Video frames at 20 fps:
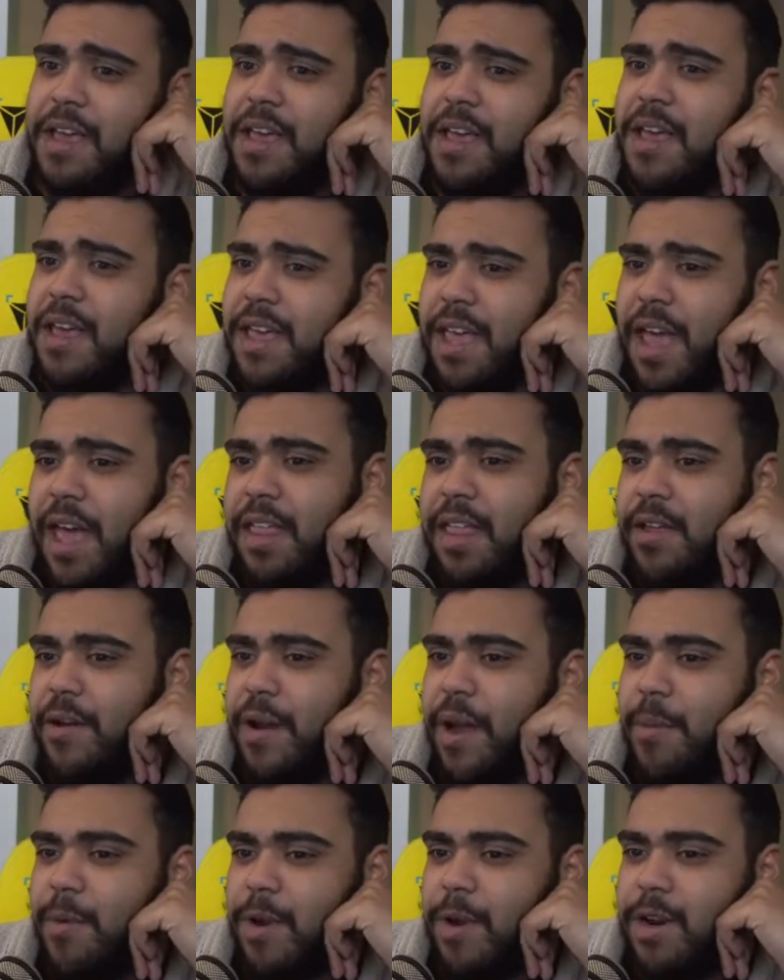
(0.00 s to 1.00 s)
Yeah,
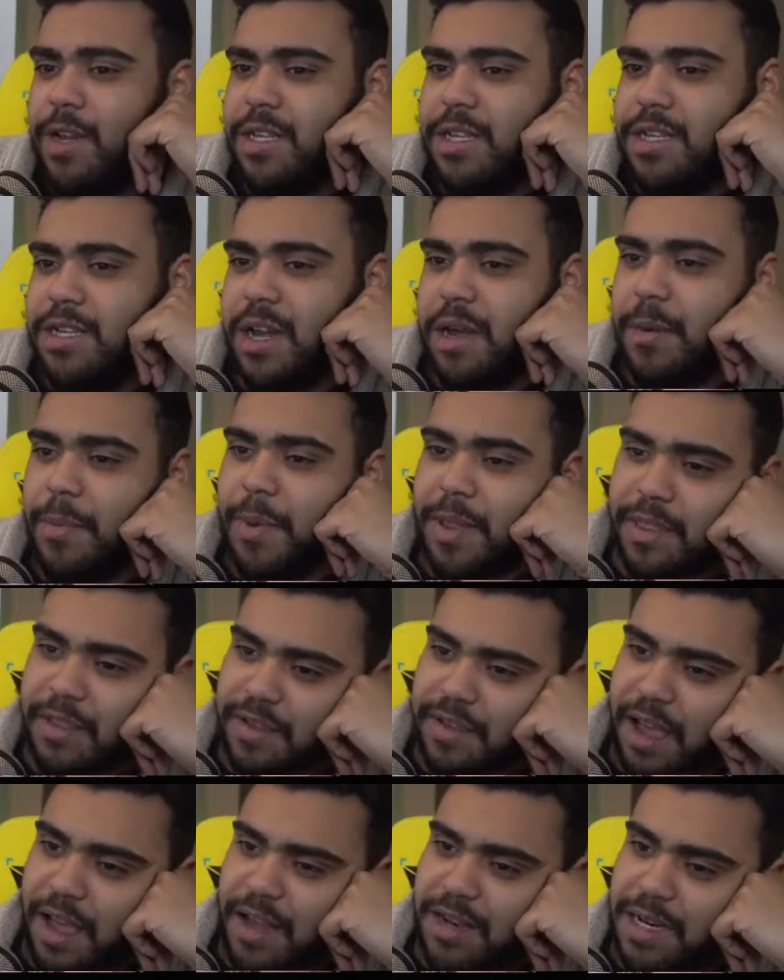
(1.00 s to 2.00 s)
Graham wanted to talk about this
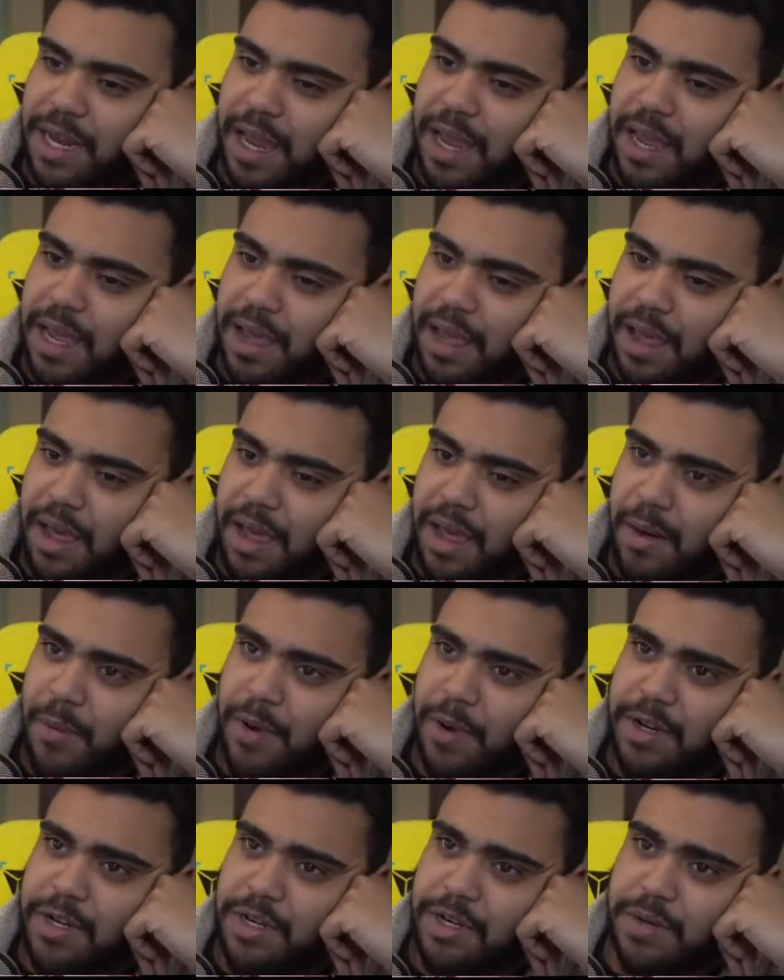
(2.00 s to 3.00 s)
hot take. Why
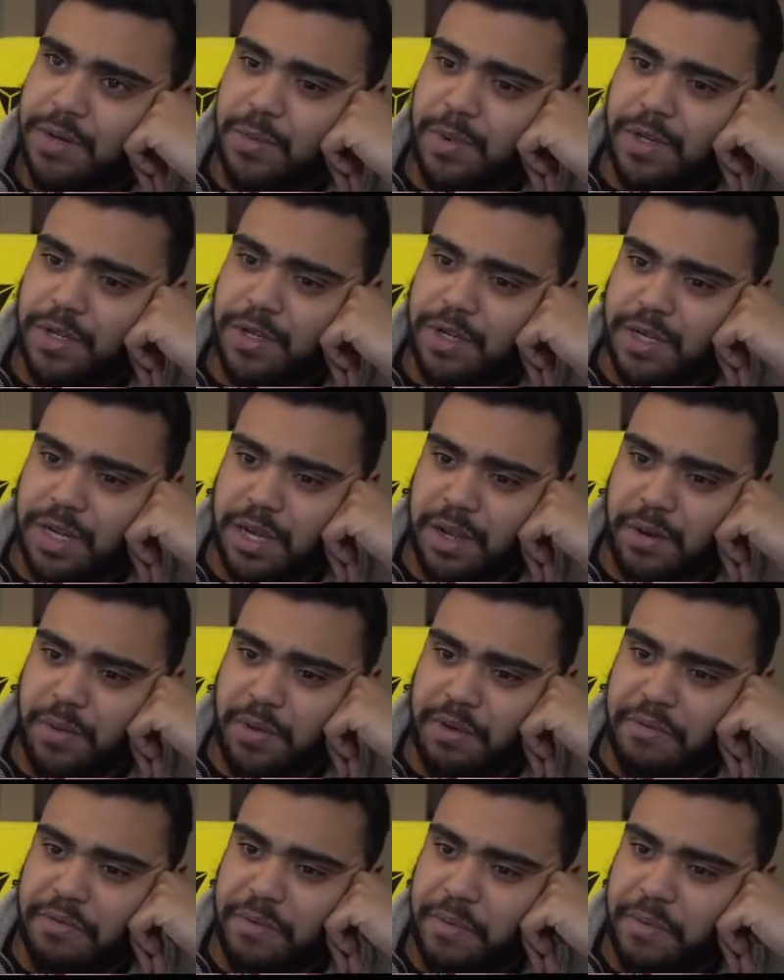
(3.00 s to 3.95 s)
don't you take it away from me?